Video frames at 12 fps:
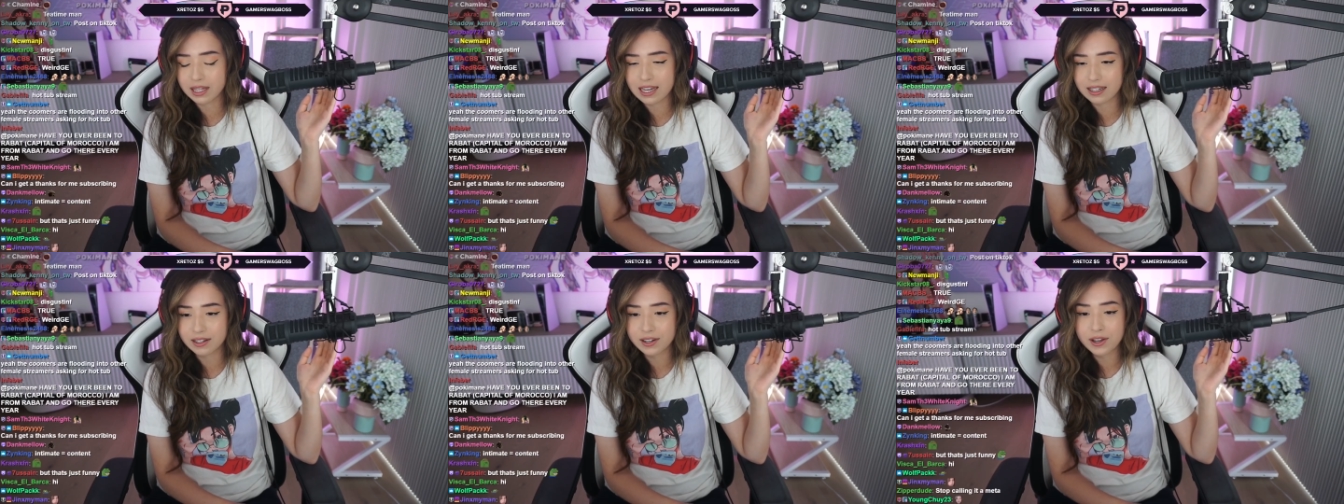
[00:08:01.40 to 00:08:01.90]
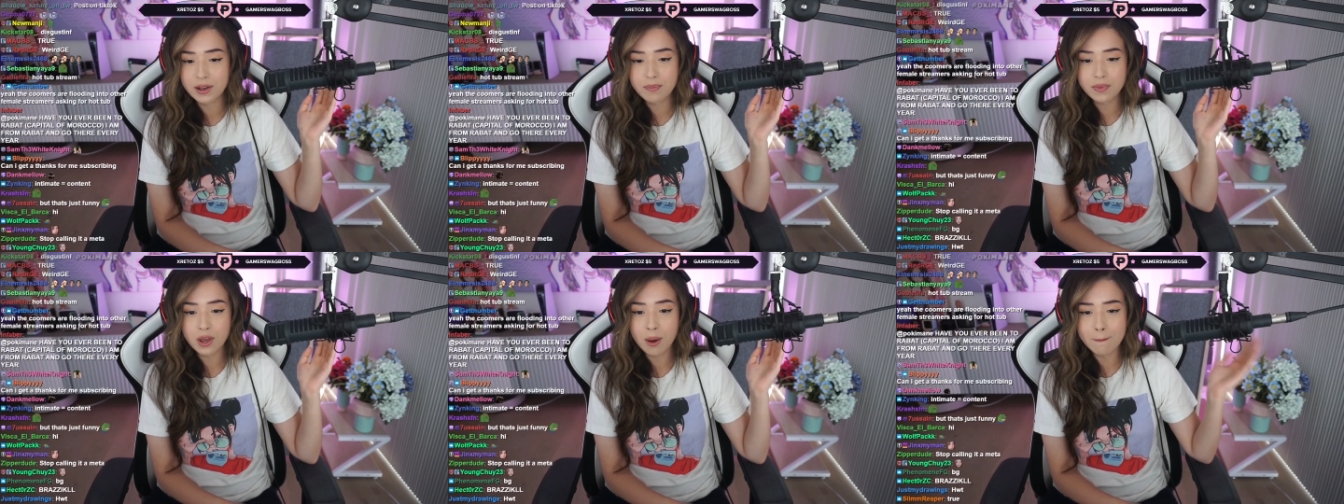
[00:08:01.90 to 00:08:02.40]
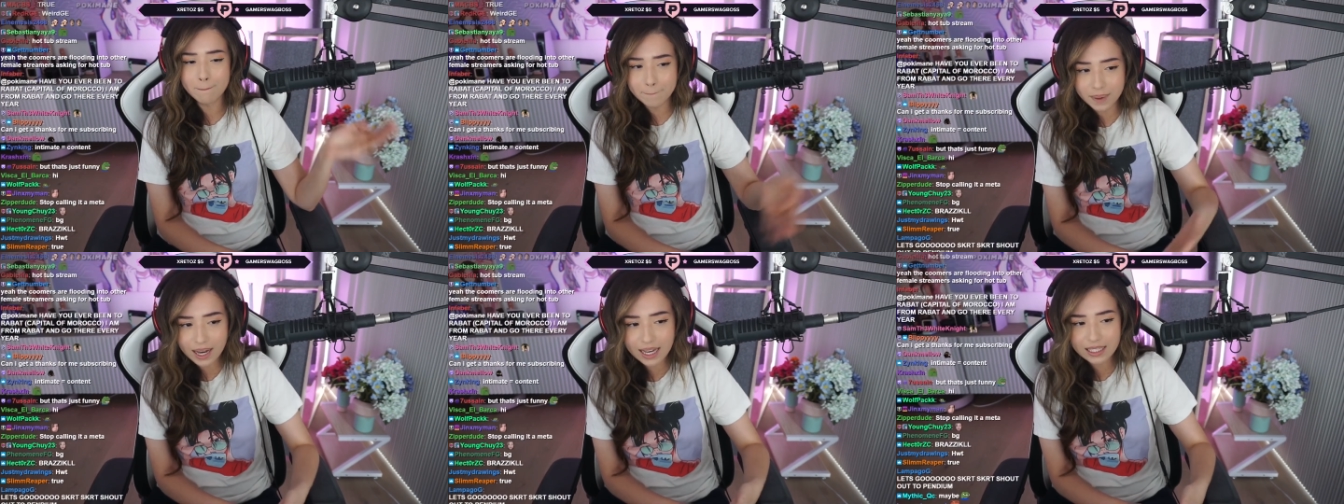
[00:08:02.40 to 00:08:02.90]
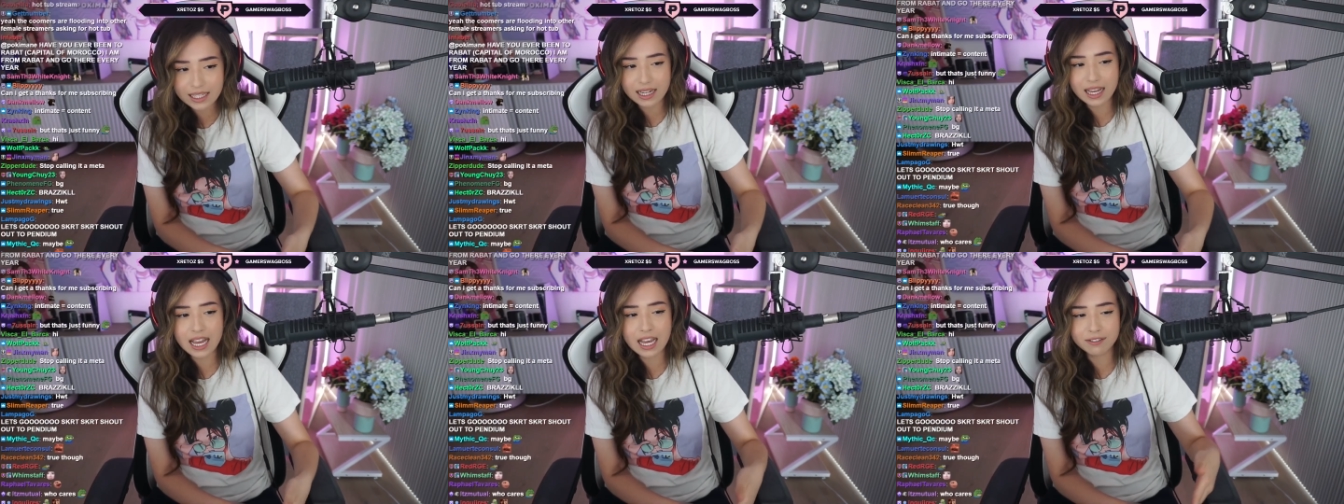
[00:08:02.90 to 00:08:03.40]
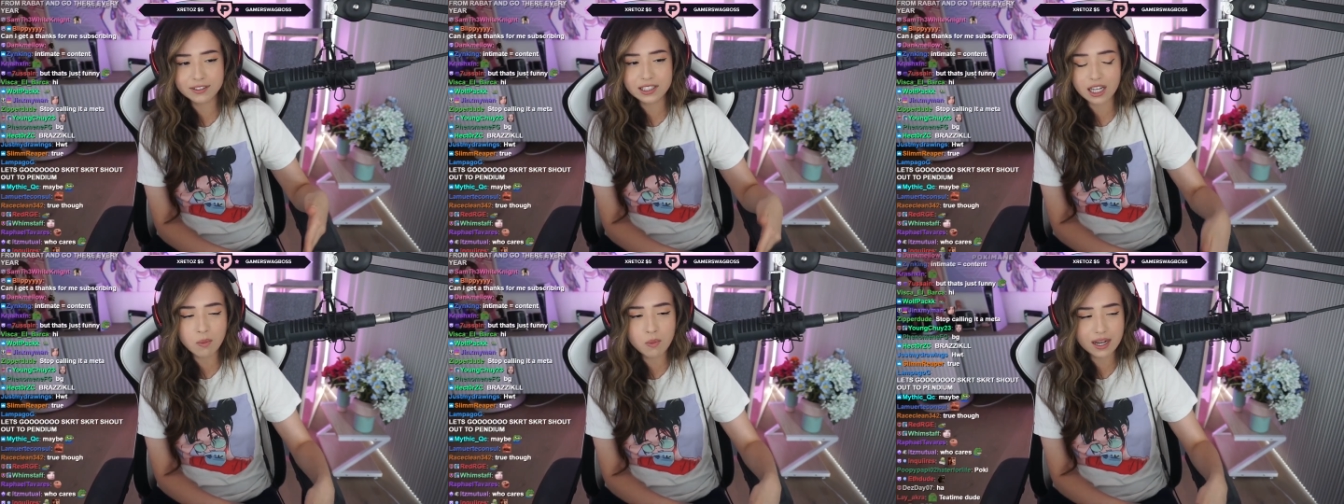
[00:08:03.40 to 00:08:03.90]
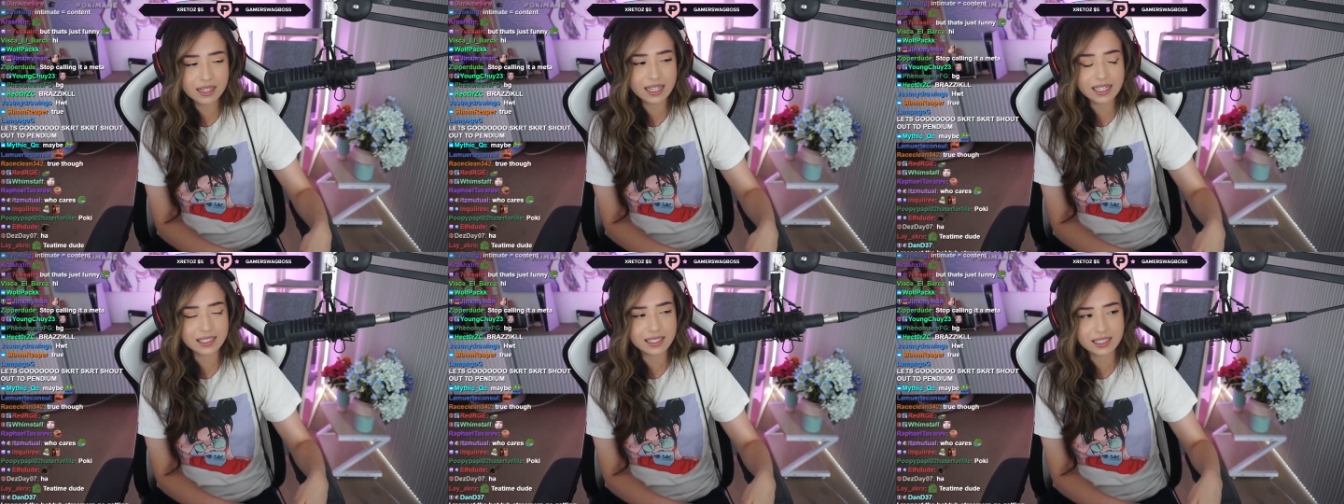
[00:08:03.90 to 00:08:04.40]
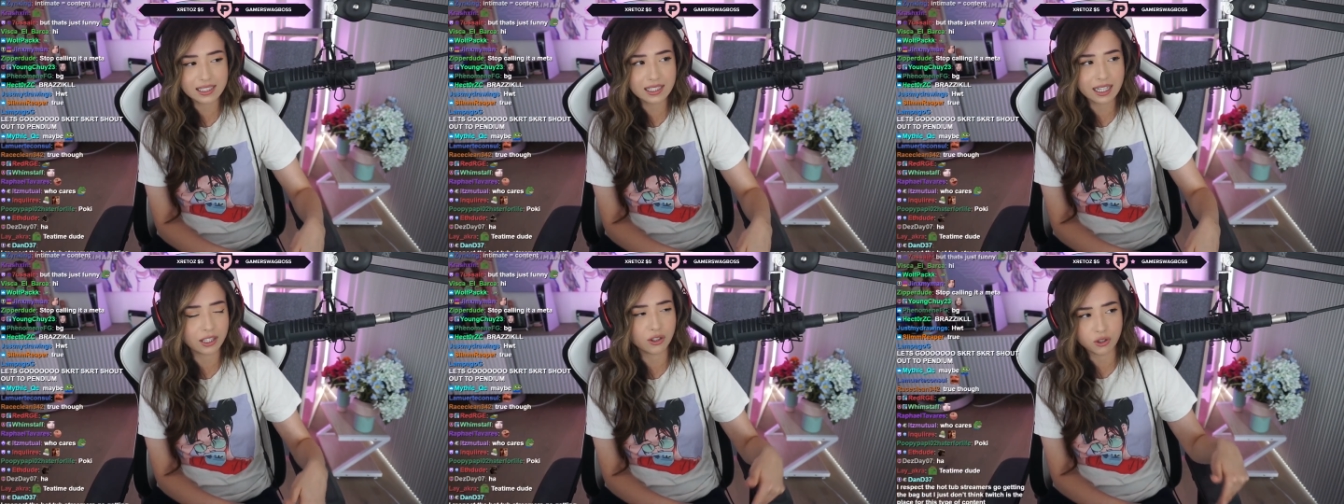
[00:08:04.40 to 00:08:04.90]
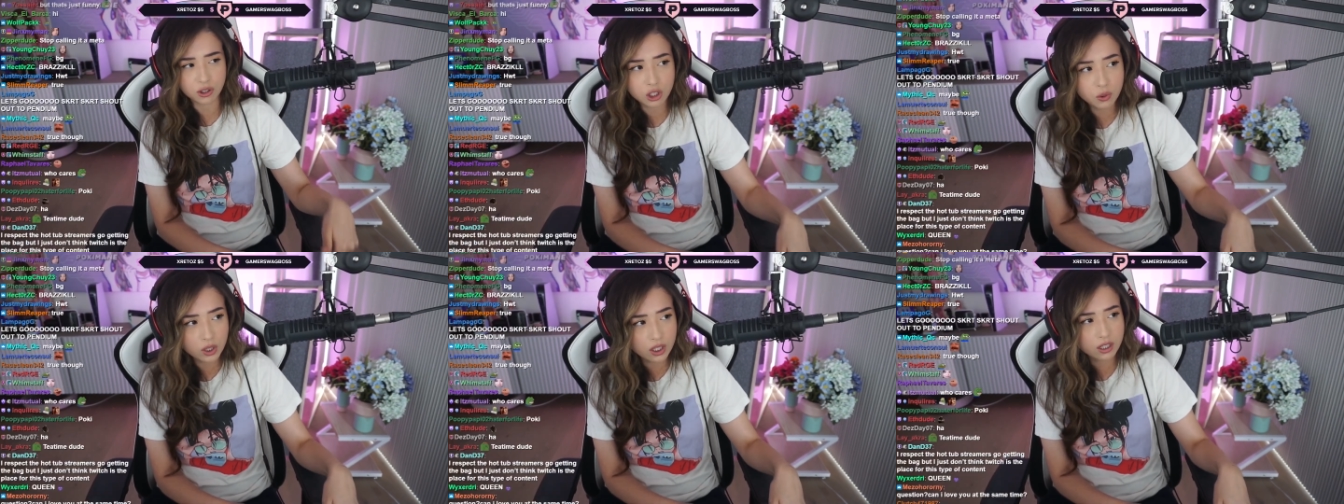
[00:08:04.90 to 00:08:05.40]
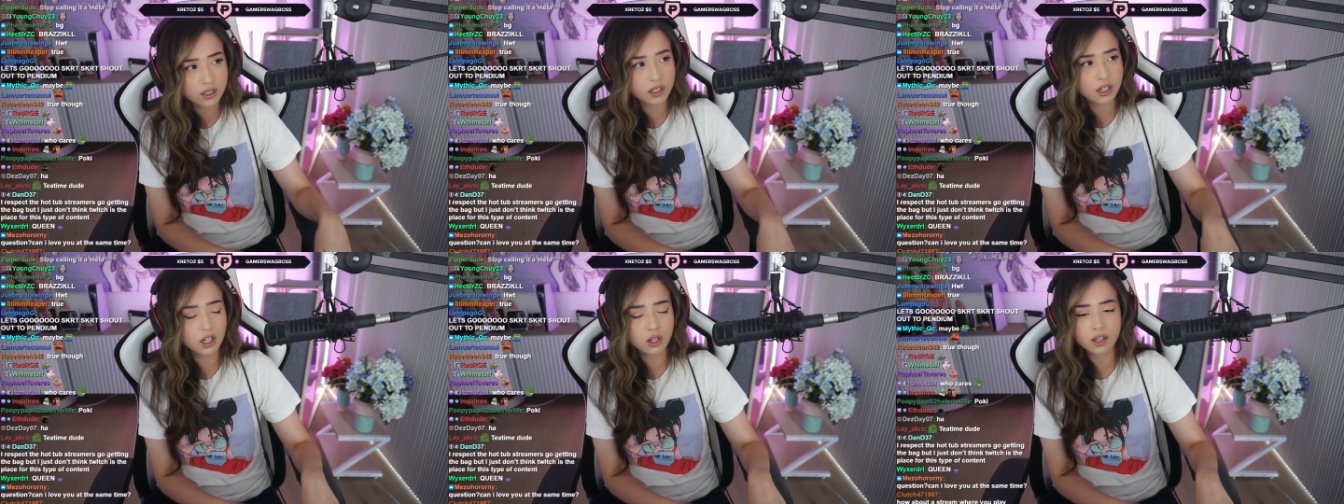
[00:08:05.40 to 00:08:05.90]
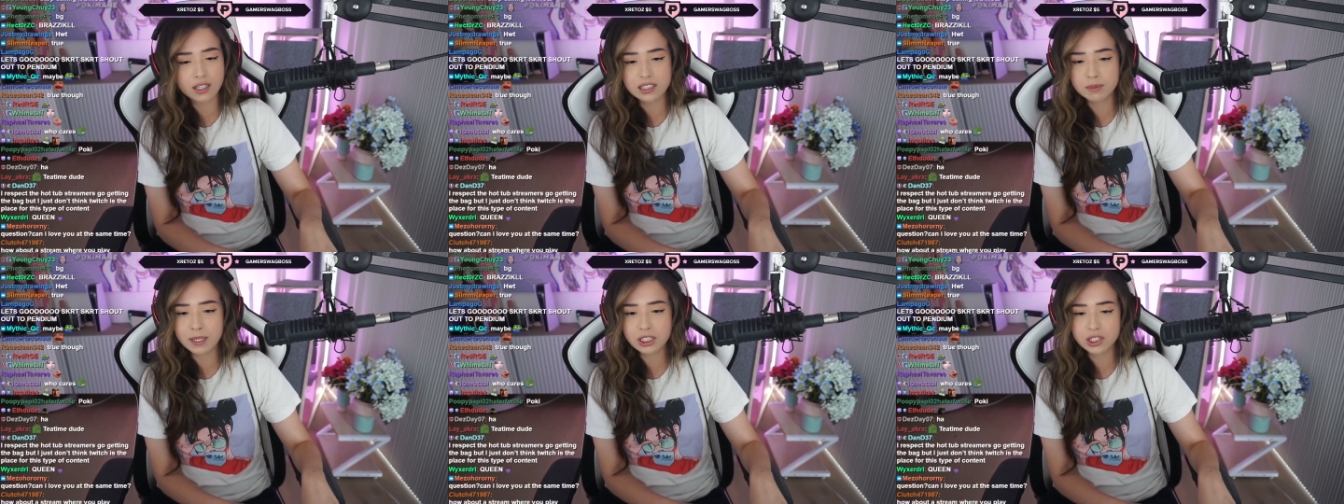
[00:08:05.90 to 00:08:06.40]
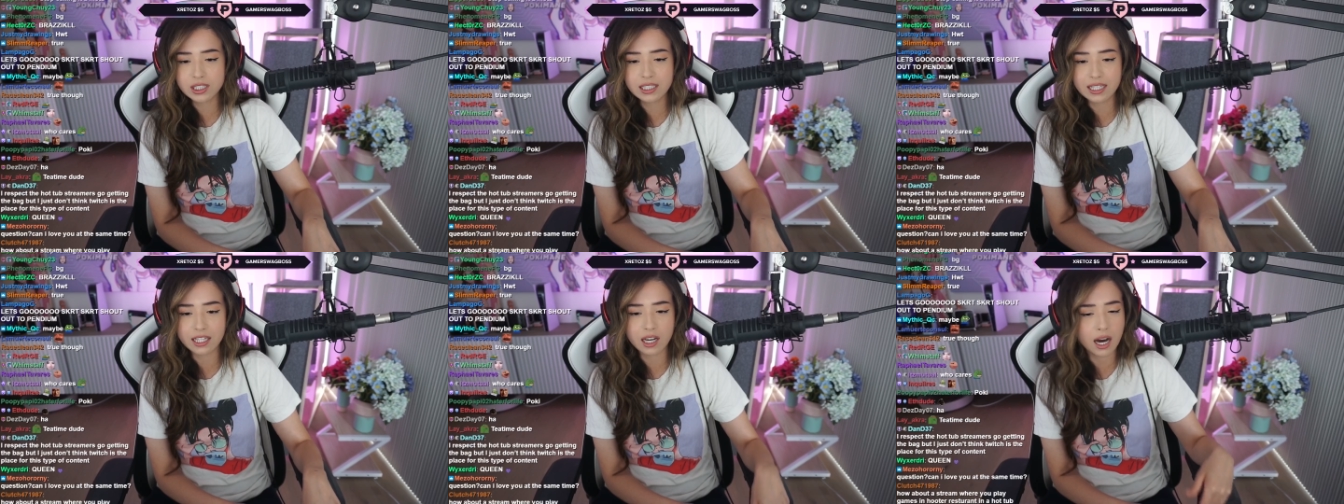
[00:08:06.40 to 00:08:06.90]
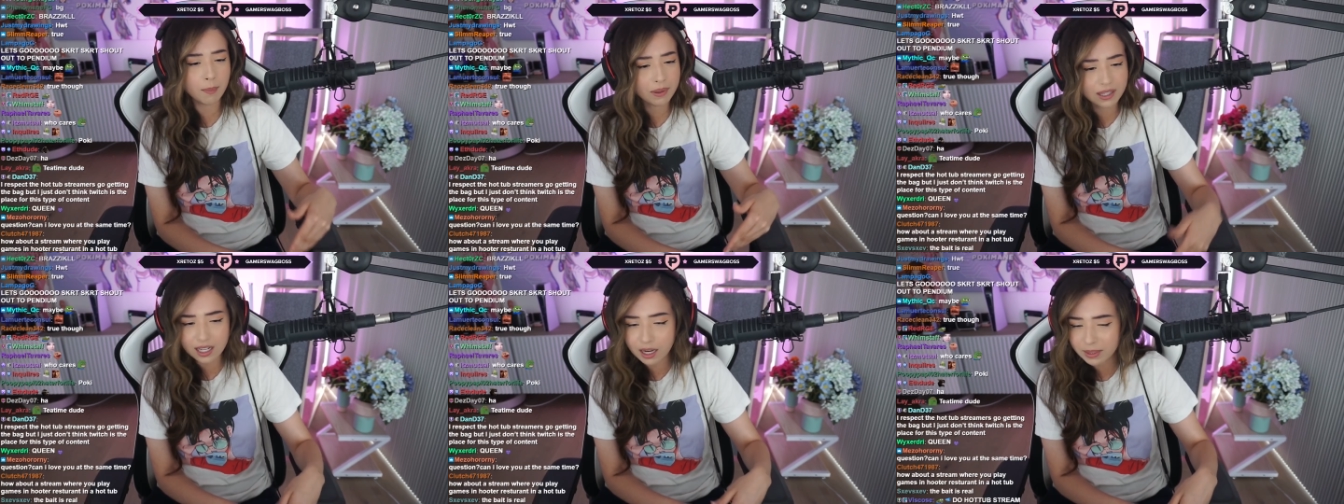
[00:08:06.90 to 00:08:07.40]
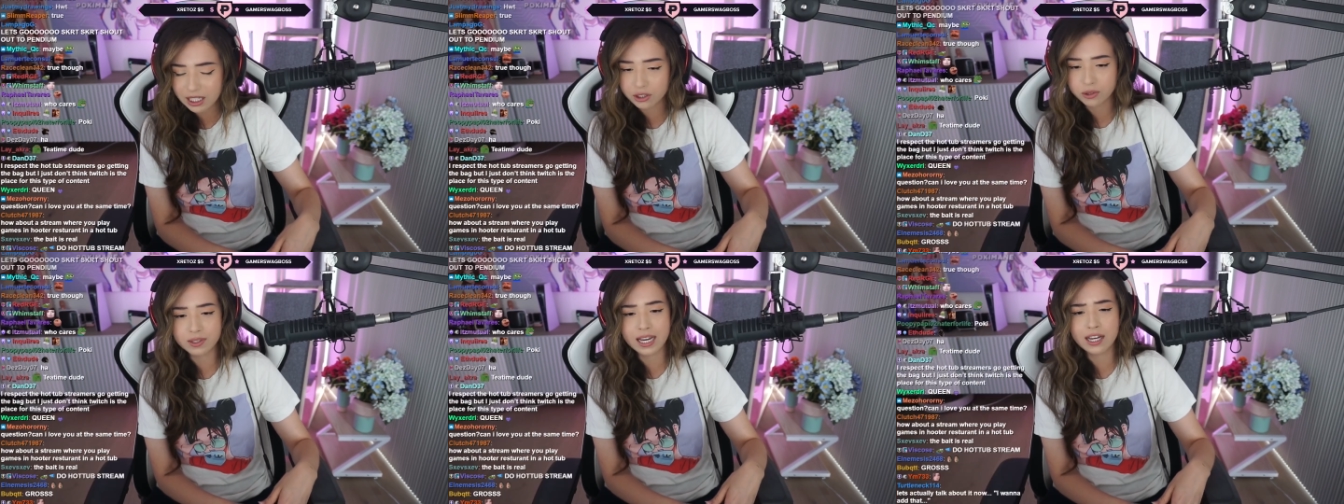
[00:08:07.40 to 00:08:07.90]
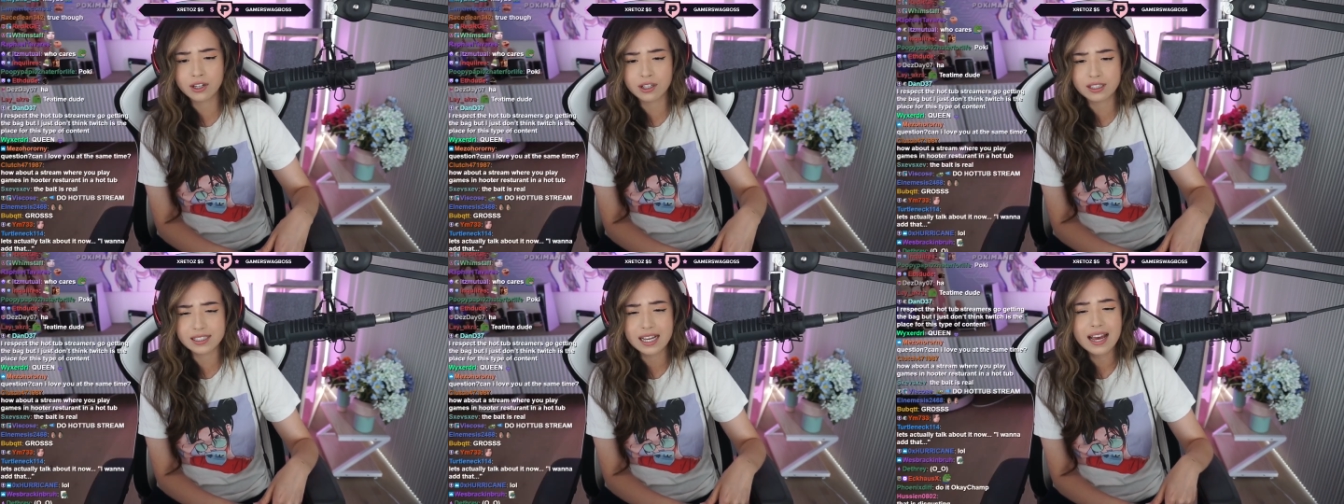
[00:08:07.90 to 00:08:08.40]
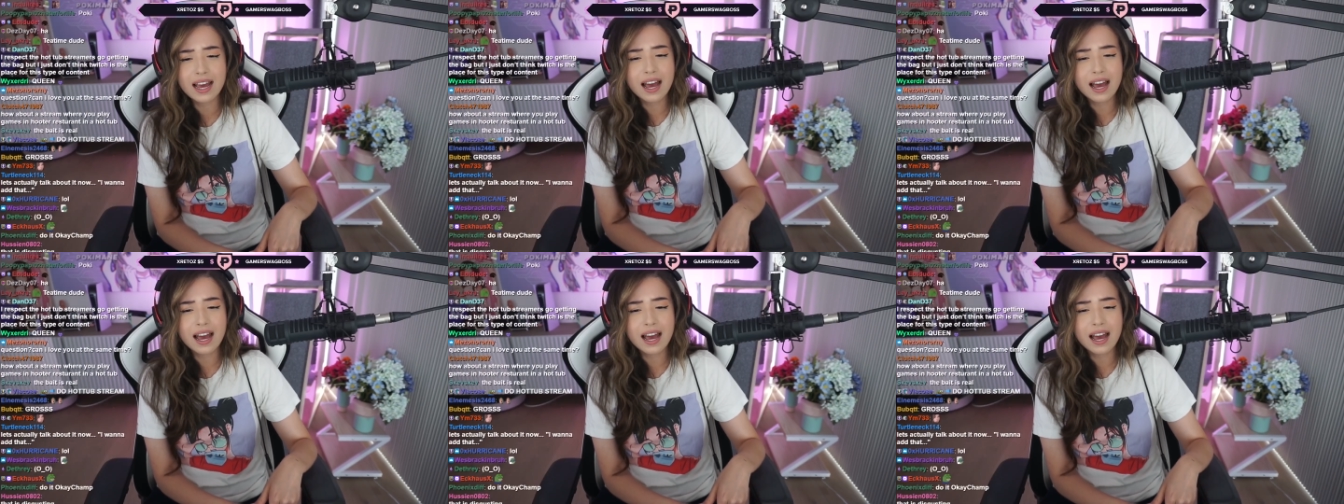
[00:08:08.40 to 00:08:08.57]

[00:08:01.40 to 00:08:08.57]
thing. But if someone is, like, newer, or especially, like, up-and-coming creators,